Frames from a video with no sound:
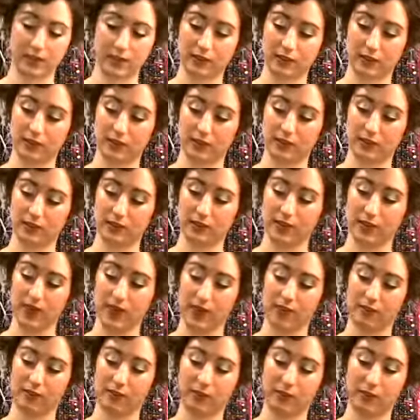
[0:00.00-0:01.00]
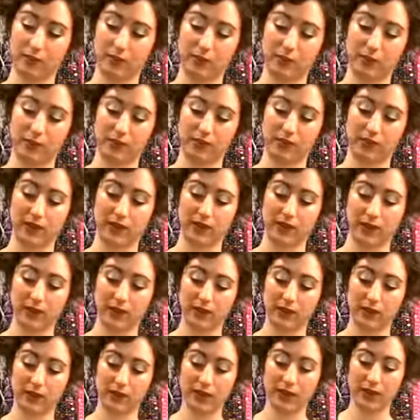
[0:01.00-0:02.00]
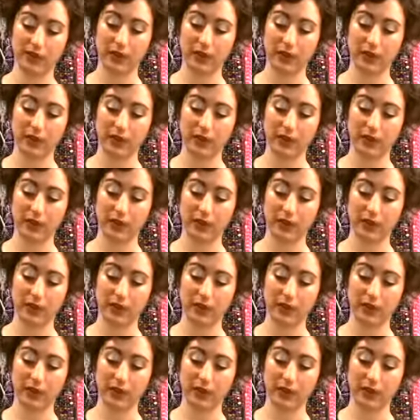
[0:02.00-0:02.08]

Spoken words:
as you can see I have a bead right there,